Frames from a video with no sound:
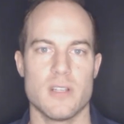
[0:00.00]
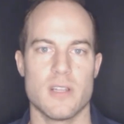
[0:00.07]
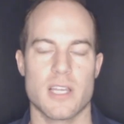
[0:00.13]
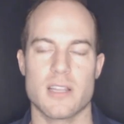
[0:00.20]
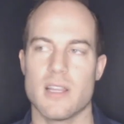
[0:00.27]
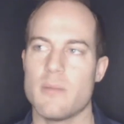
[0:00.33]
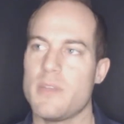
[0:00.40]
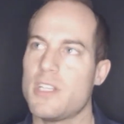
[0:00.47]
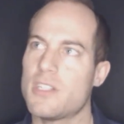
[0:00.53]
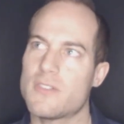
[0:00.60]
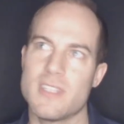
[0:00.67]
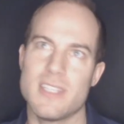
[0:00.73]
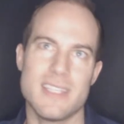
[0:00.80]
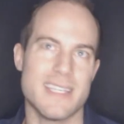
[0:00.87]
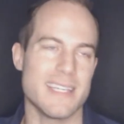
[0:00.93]
Like, let me
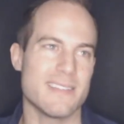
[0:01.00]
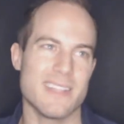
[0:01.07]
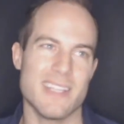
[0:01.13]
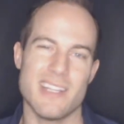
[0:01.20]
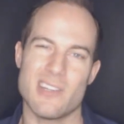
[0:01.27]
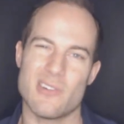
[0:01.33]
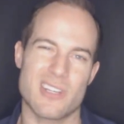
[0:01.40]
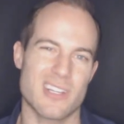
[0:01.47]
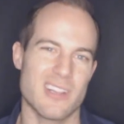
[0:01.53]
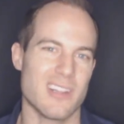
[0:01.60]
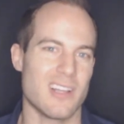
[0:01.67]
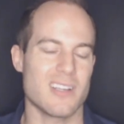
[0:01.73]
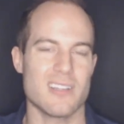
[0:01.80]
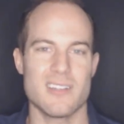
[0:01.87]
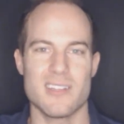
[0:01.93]
just get,
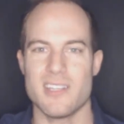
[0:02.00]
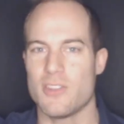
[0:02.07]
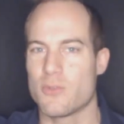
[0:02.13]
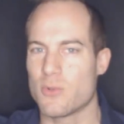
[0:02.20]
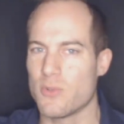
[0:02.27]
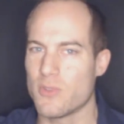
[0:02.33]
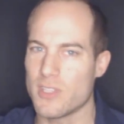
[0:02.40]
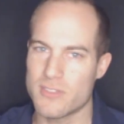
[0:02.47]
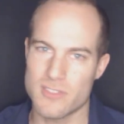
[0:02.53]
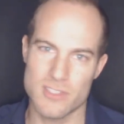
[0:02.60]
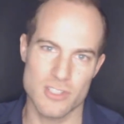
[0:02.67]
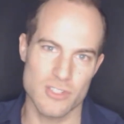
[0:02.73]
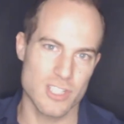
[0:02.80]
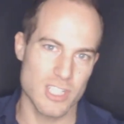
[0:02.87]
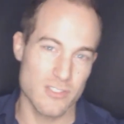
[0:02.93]
clunkily through this
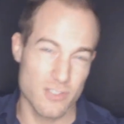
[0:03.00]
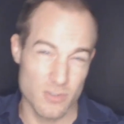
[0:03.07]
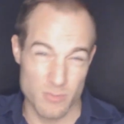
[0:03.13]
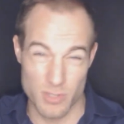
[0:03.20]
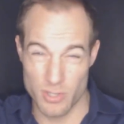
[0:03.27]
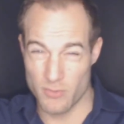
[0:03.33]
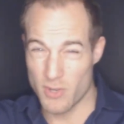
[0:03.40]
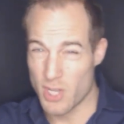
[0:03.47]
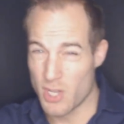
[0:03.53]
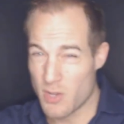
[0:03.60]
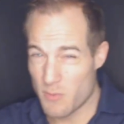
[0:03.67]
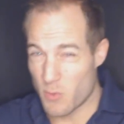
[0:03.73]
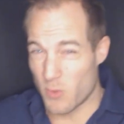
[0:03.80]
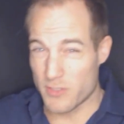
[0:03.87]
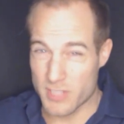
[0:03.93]
jiu-jitsu move.
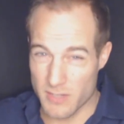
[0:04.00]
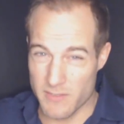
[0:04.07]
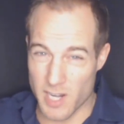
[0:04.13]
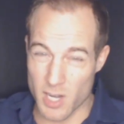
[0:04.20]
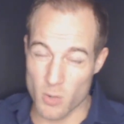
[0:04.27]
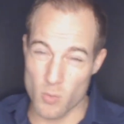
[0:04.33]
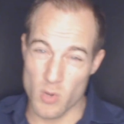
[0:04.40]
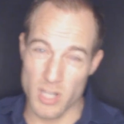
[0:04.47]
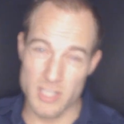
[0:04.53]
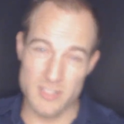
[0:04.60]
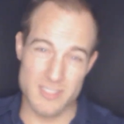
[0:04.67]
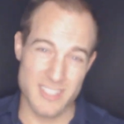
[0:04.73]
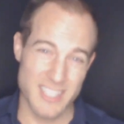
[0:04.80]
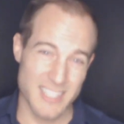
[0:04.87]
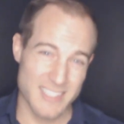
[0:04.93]
But once I've done it
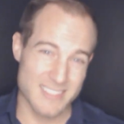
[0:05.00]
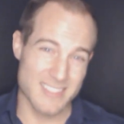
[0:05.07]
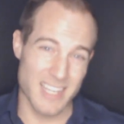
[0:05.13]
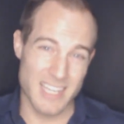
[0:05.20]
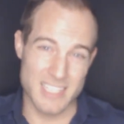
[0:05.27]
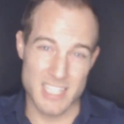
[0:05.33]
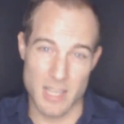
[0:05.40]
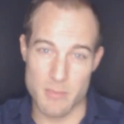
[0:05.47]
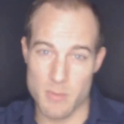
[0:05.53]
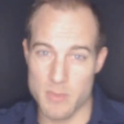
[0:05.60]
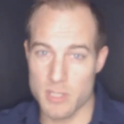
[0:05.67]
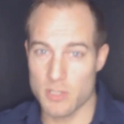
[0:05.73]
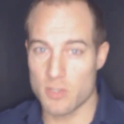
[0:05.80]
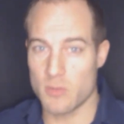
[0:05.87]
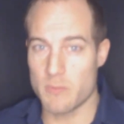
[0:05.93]
once, second time would
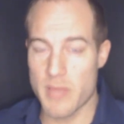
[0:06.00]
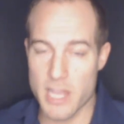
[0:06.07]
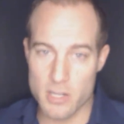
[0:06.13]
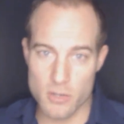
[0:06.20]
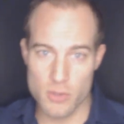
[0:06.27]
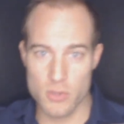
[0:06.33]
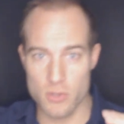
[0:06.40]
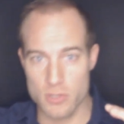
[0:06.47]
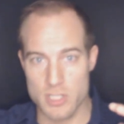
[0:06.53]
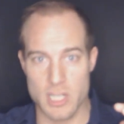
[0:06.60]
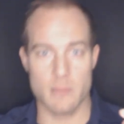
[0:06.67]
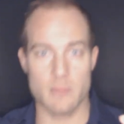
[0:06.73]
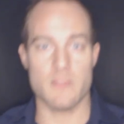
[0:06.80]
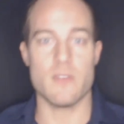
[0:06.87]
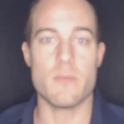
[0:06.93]
be a little better, third
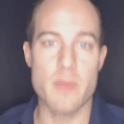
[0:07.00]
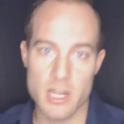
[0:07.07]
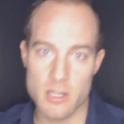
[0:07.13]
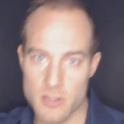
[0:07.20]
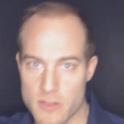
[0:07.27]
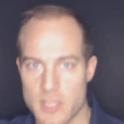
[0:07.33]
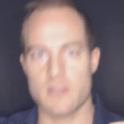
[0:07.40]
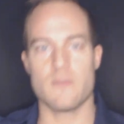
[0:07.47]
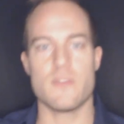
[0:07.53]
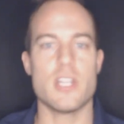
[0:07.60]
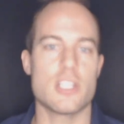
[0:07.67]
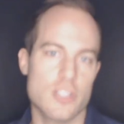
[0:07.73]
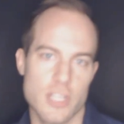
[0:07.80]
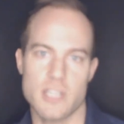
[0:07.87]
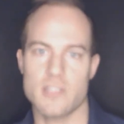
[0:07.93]
time even better. And then
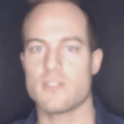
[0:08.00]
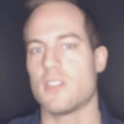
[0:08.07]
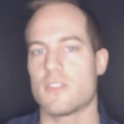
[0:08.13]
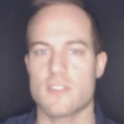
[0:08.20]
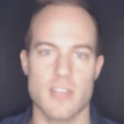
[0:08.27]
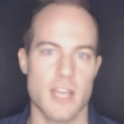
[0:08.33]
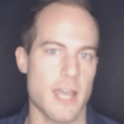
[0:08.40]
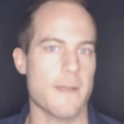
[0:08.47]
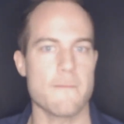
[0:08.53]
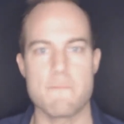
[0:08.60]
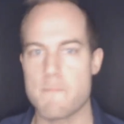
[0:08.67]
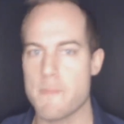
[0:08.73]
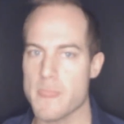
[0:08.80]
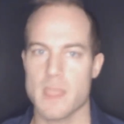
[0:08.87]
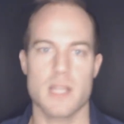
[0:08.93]
eventually it's just like
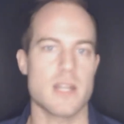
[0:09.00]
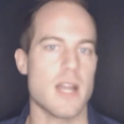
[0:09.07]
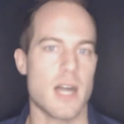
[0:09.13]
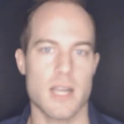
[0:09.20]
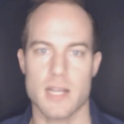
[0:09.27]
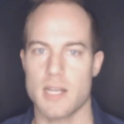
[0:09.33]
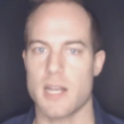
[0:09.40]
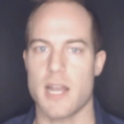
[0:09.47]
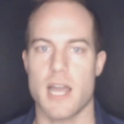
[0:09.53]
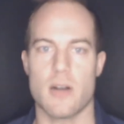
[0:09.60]
knocking it